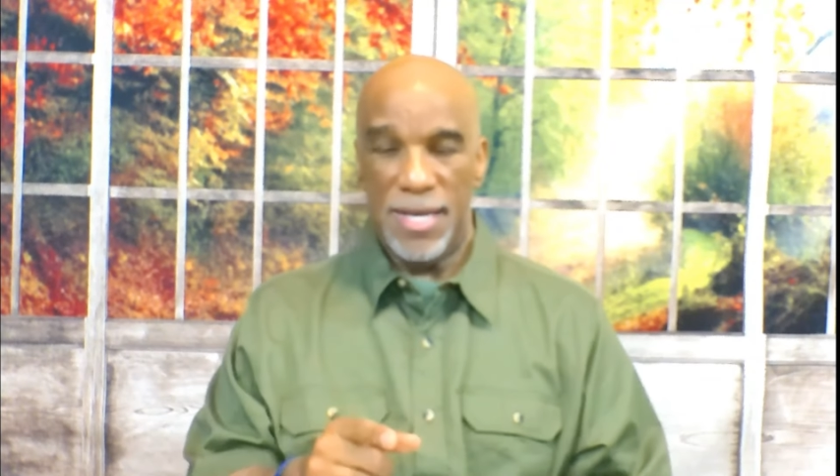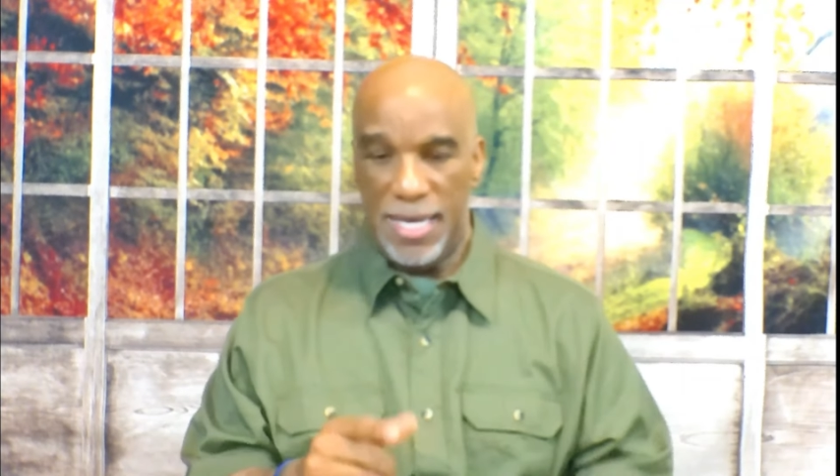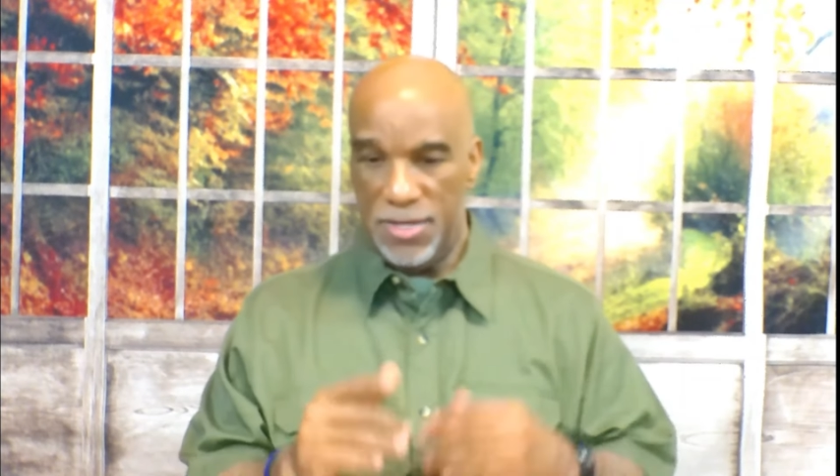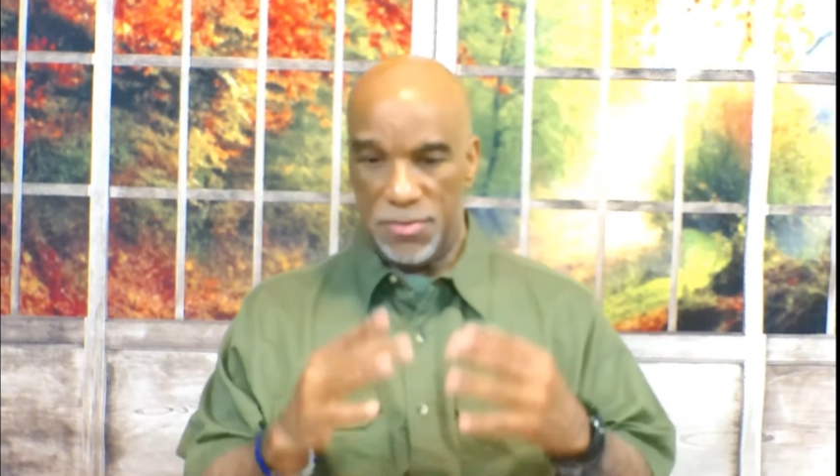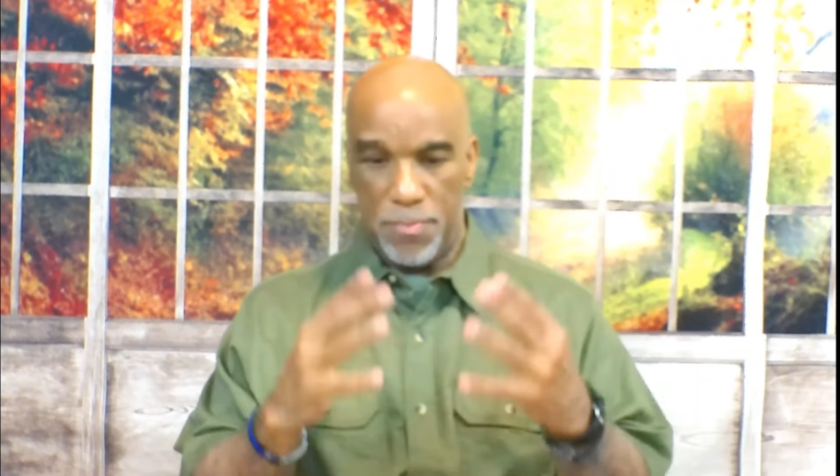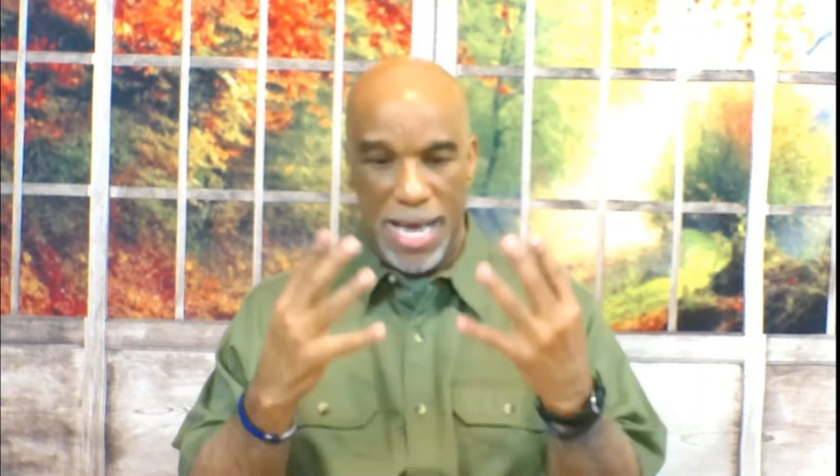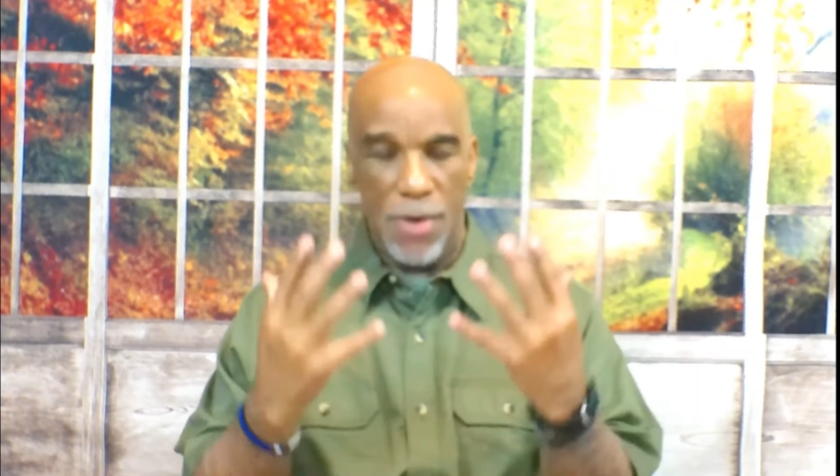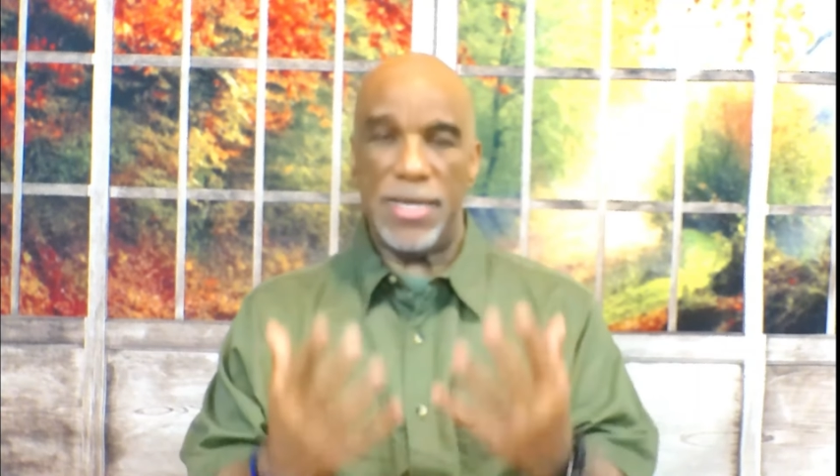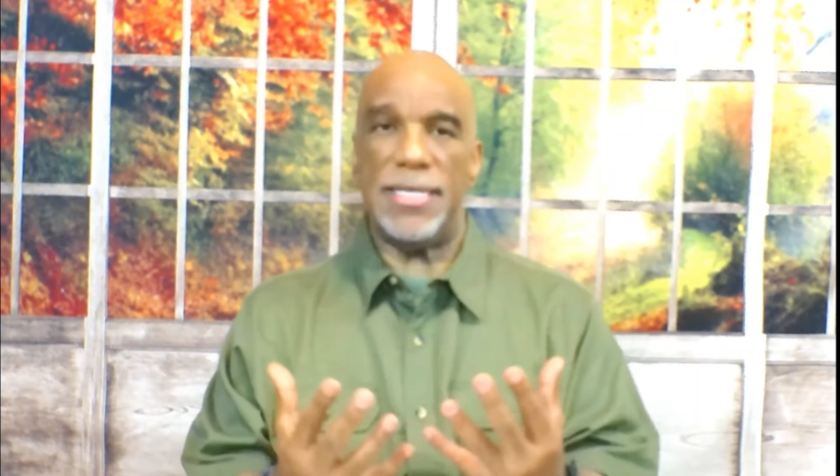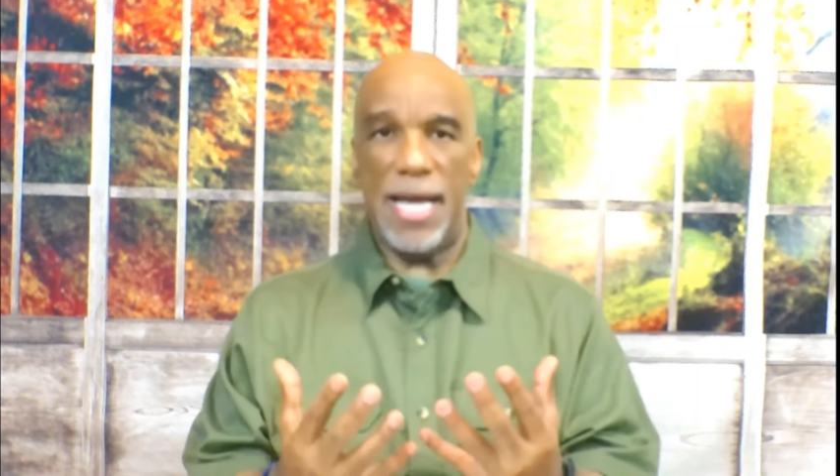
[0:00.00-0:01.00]
It is
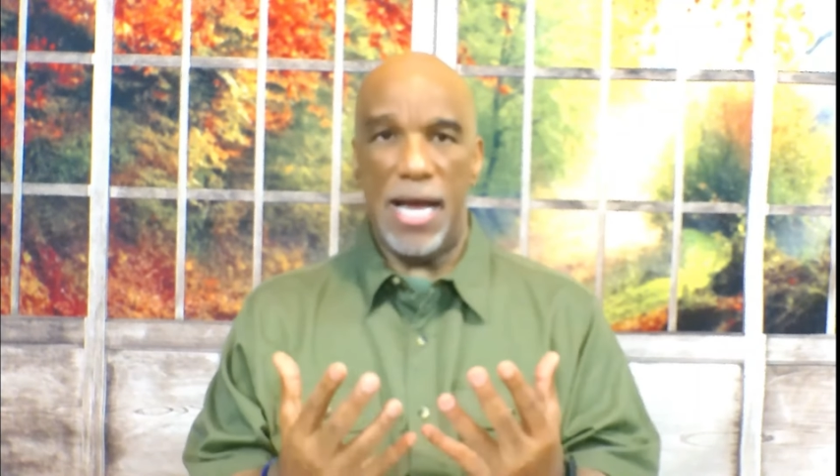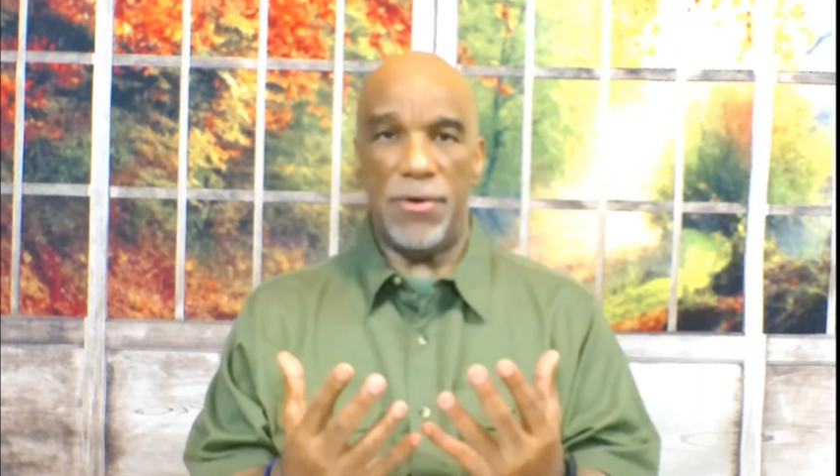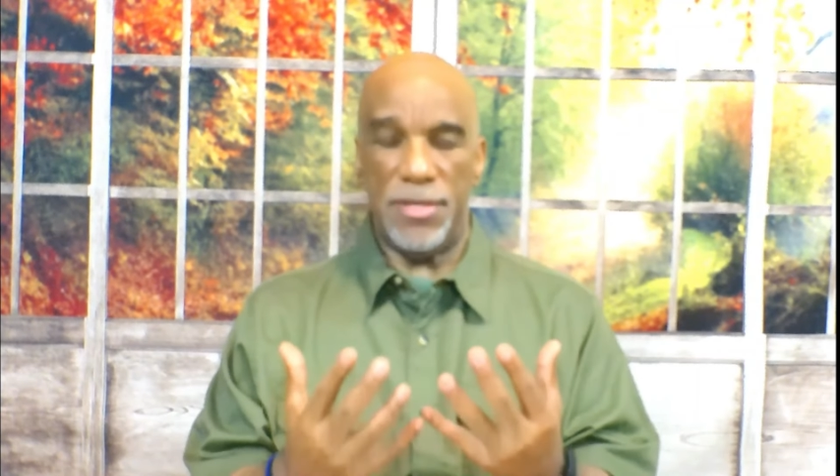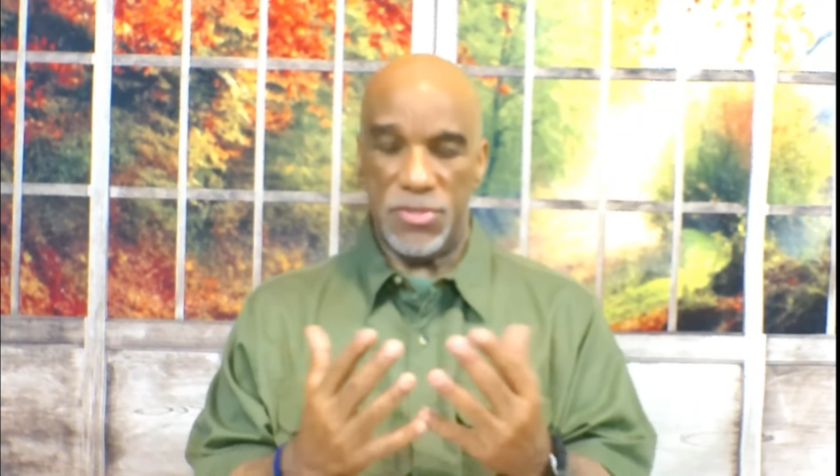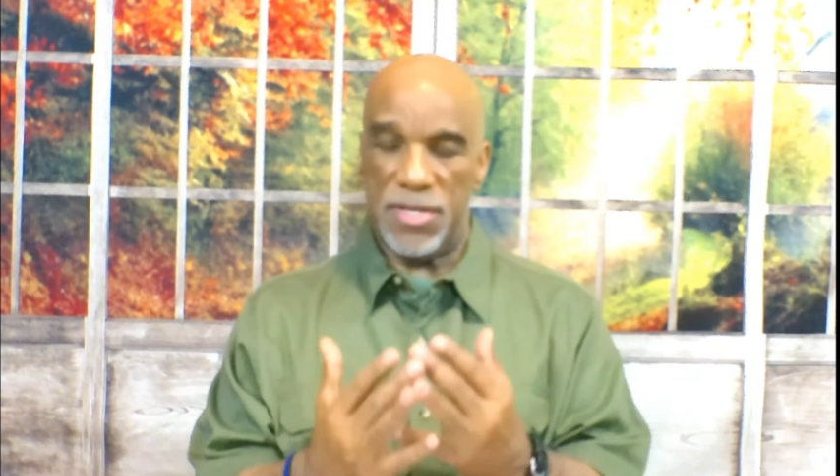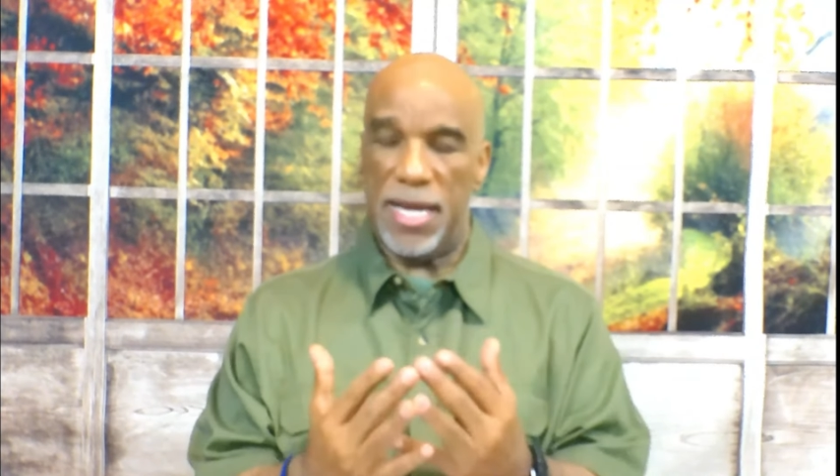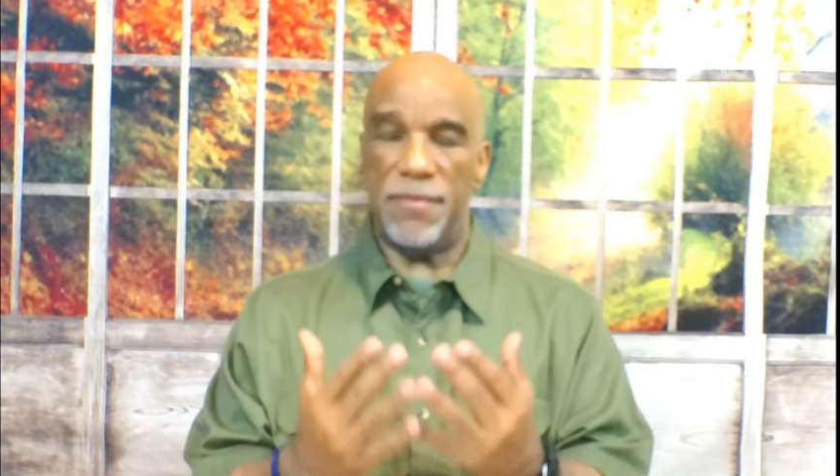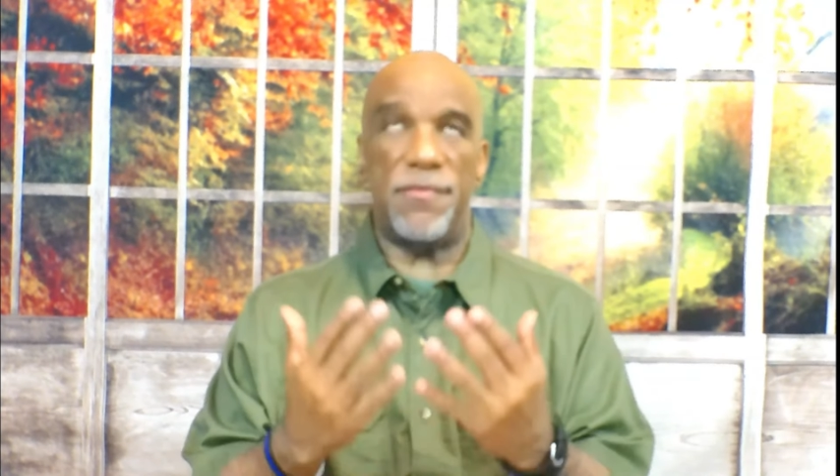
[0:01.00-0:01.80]
bowing down and saying,